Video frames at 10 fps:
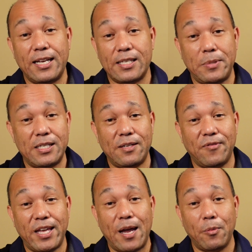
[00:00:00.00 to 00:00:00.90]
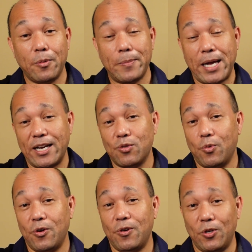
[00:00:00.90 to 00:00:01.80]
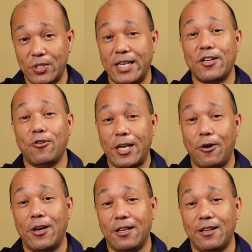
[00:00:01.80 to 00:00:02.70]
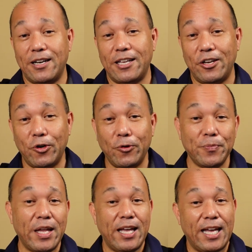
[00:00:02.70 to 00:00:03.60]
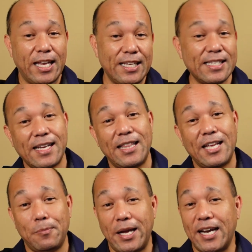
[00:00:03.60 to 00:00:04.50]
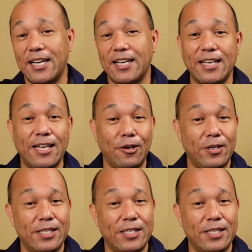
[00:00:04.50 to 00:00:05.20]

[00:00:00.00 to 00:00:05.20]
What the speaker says: expensive camera bags where it looks like you're carrying a lot of gear. And inside that bag I can carry